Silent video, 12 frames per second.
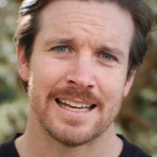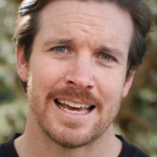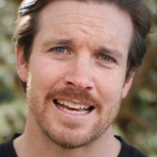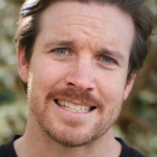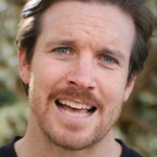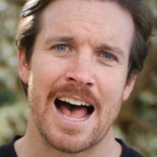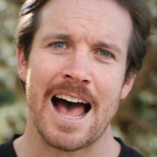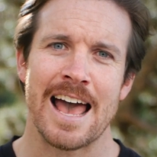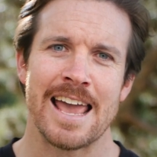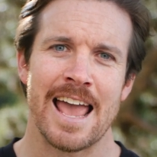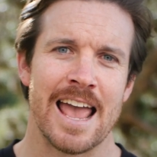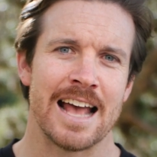It's
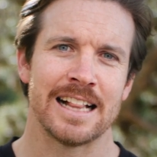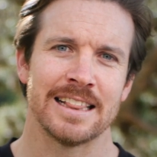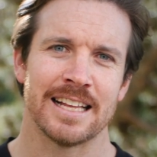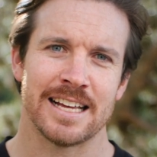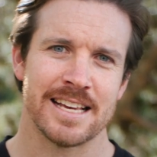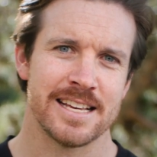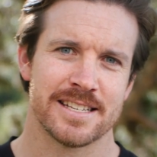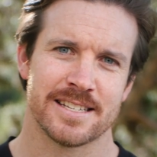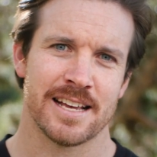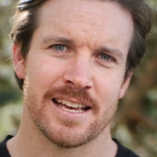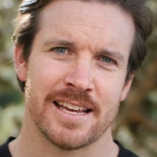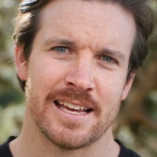
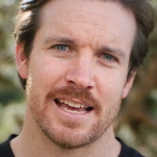A.L.E.C.